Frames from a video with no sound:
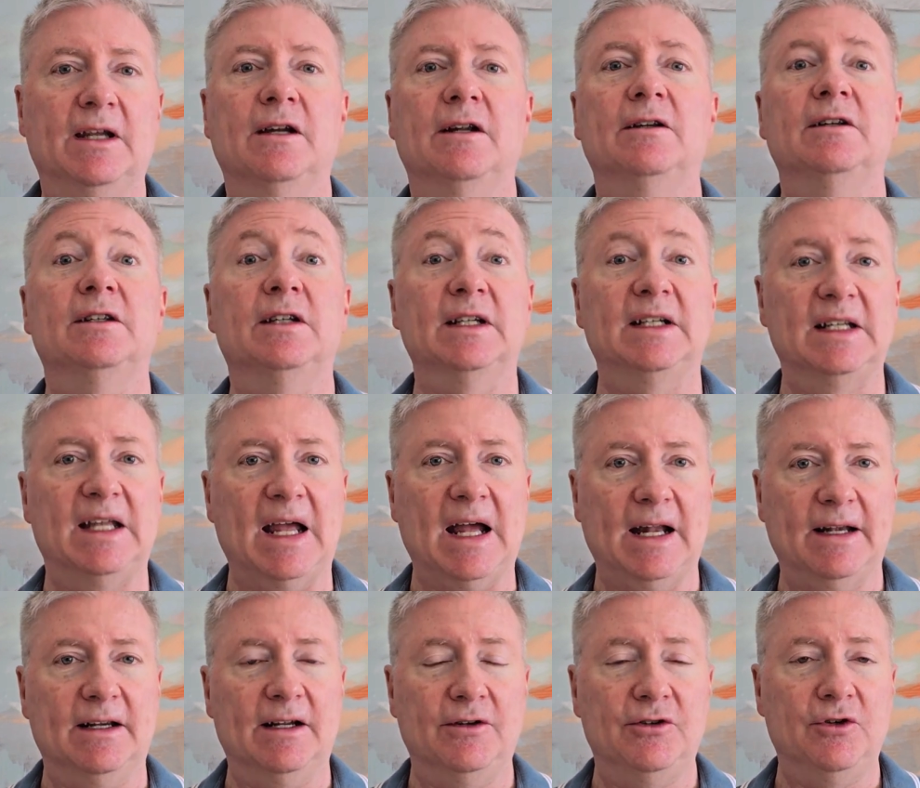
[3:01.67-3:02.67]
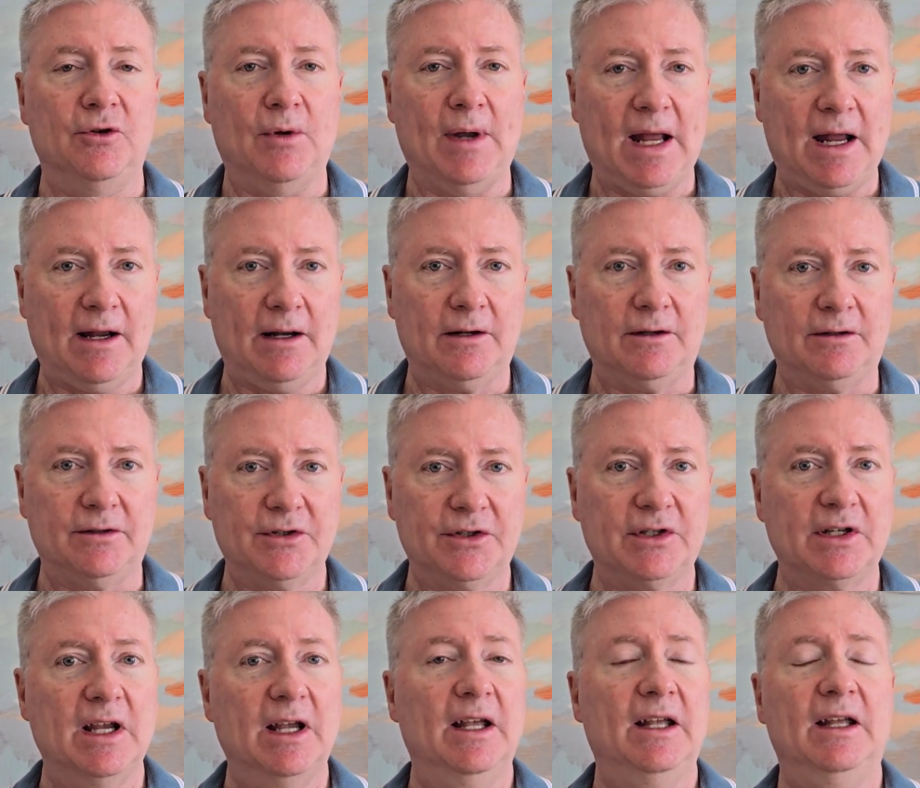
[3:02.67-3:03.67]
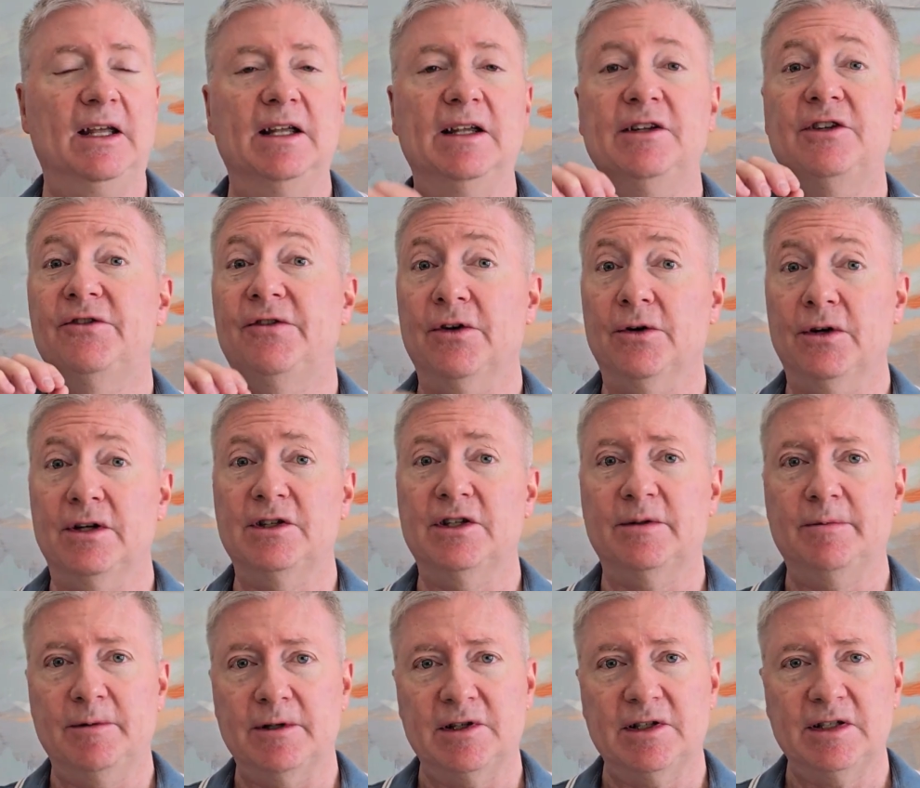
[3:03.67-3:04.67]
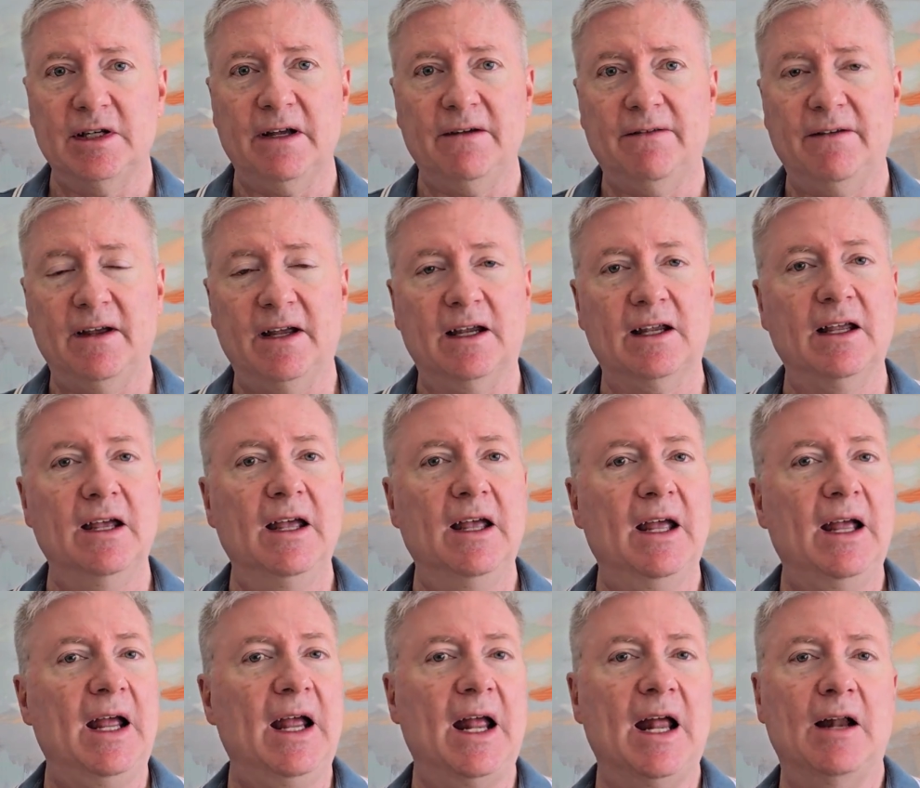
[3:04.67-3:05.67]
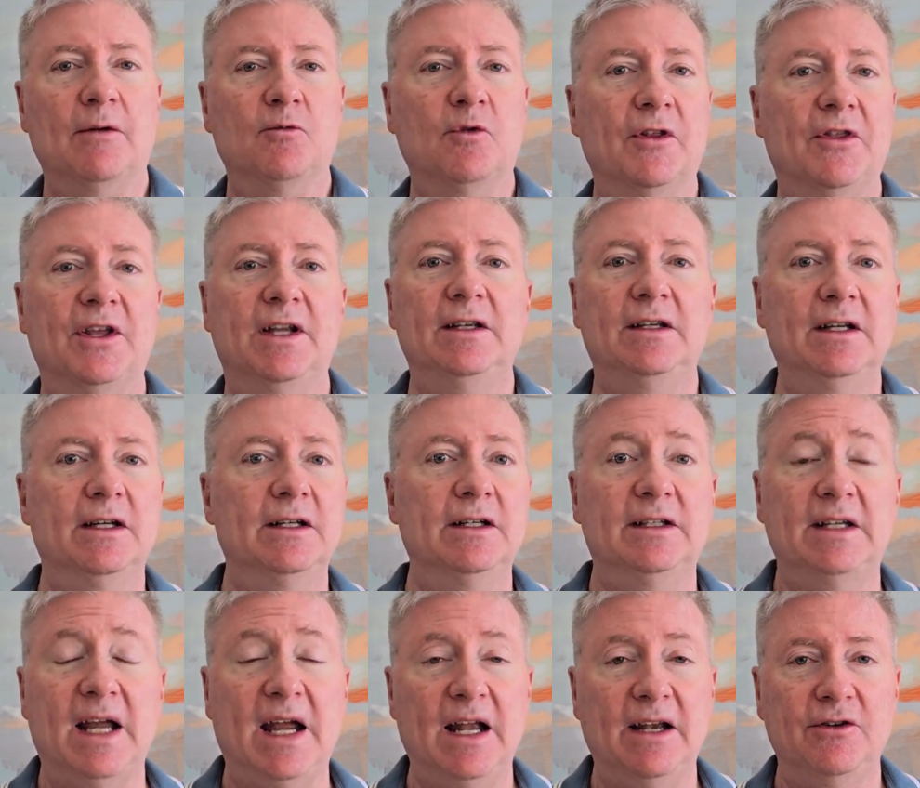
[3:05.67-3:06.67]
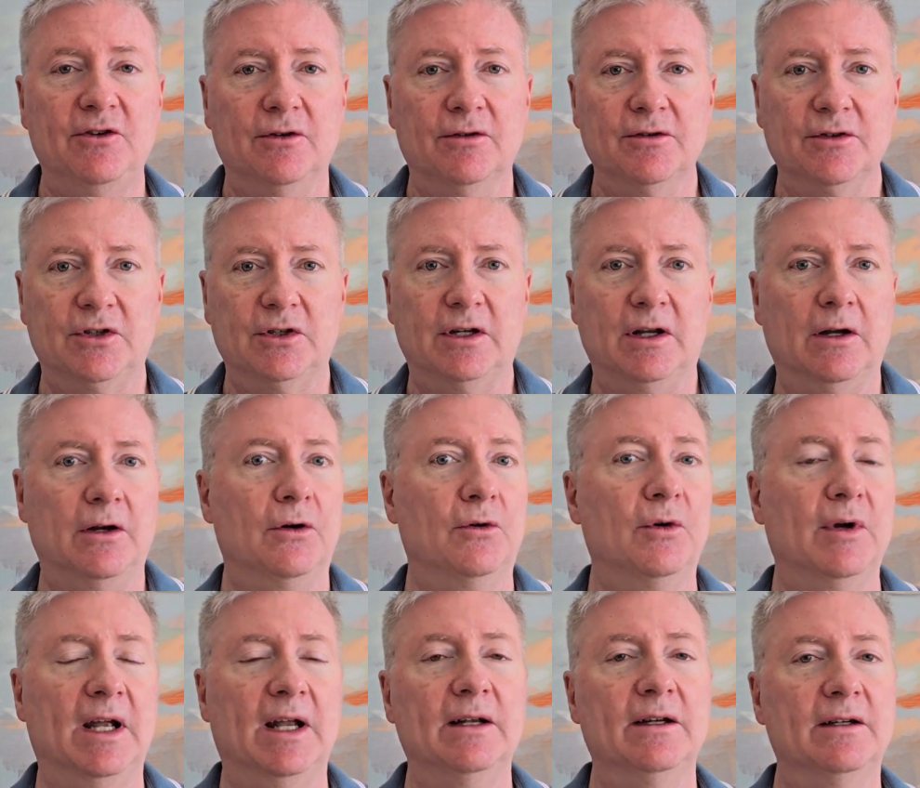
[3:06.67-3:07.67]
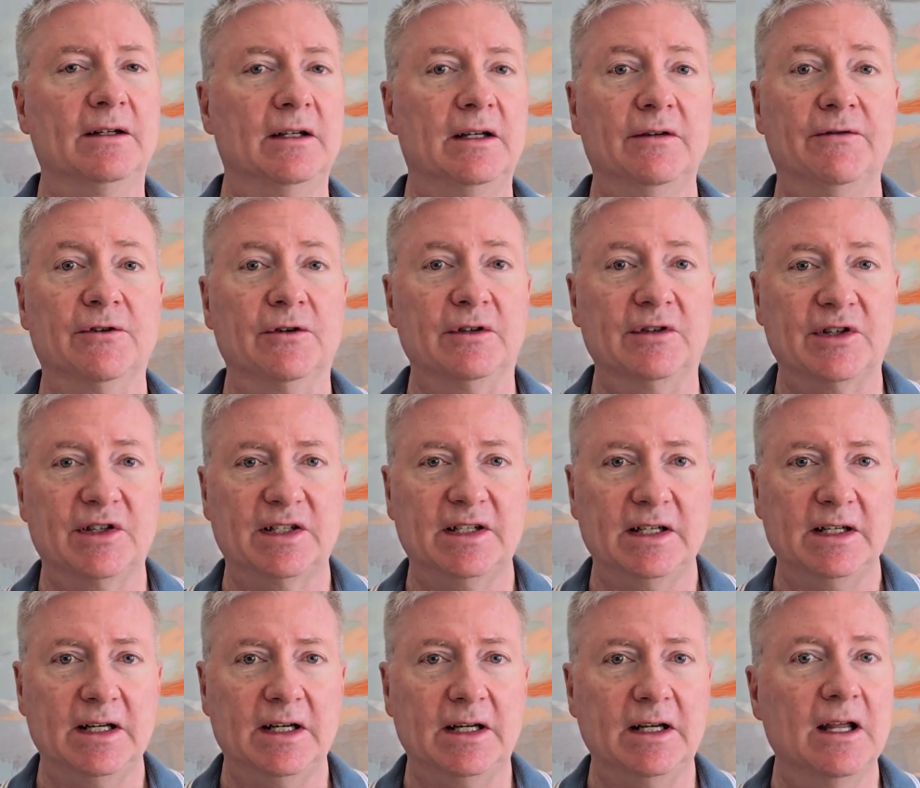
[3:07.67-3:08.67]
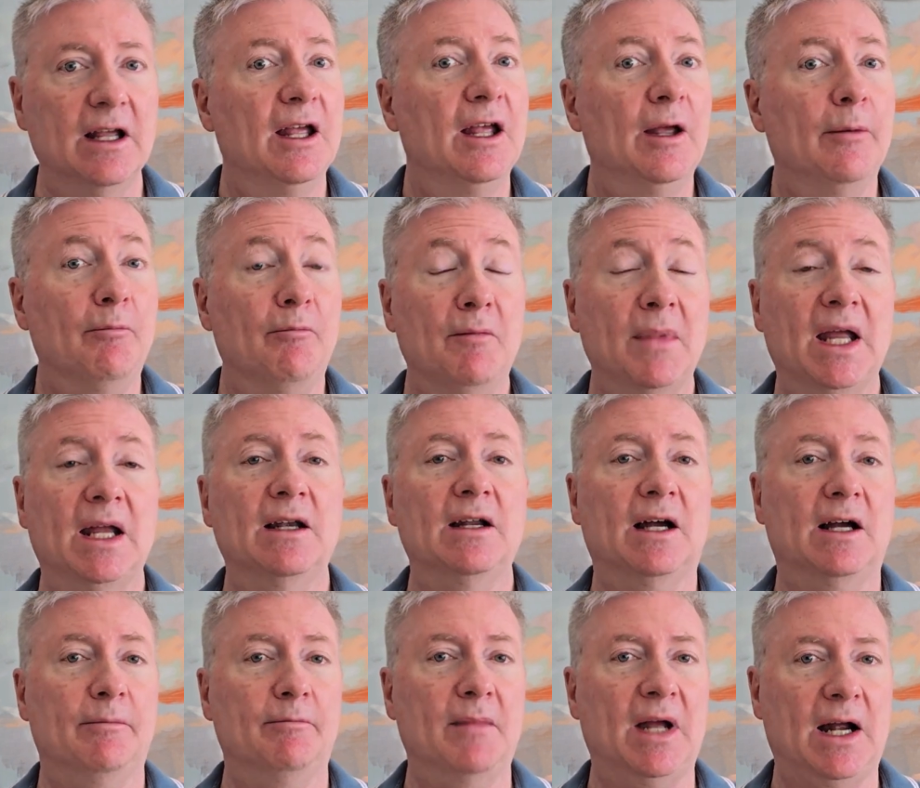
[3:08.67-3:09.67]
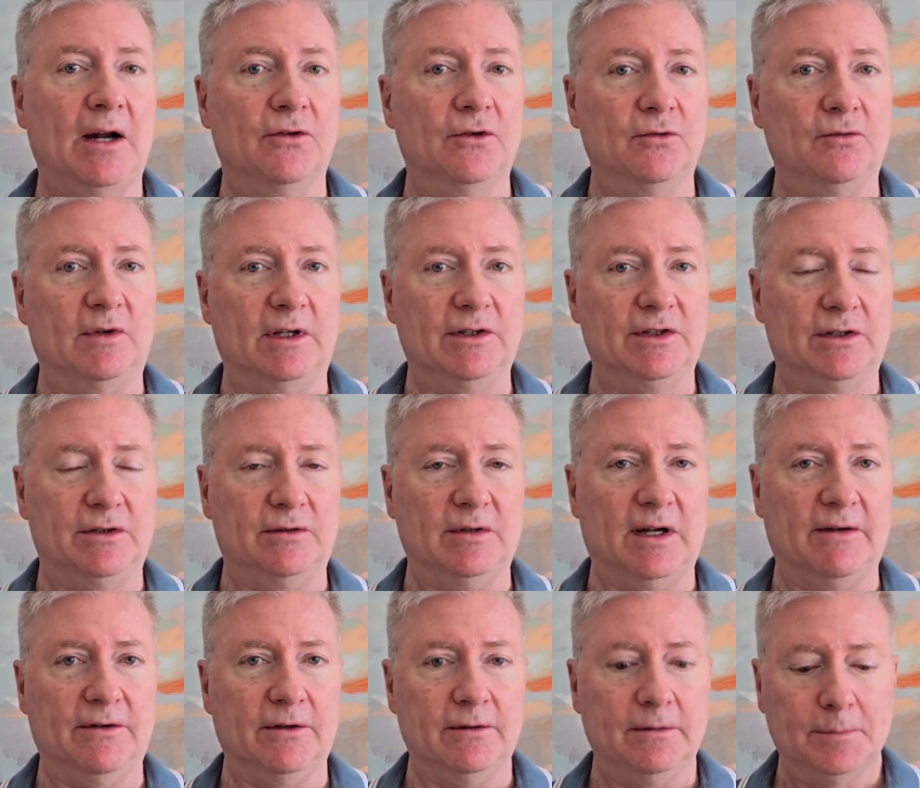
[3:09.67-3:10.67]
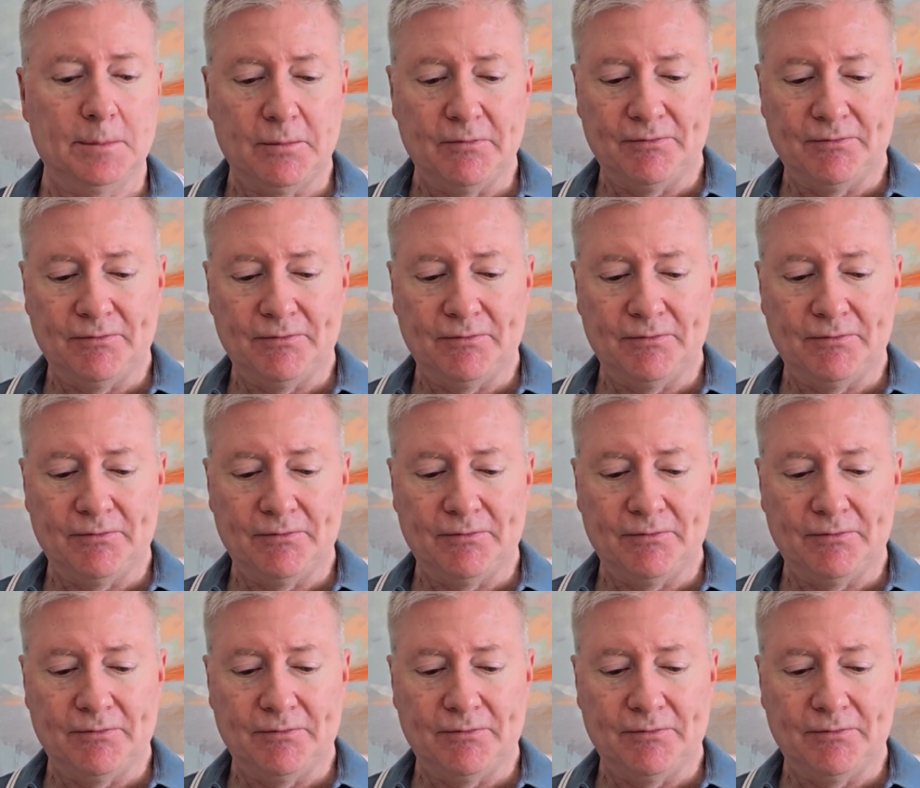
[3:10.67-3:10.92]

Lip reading: in to get a new house is very specific, and what they did 10 years ago in a different city may not matter whatsoever.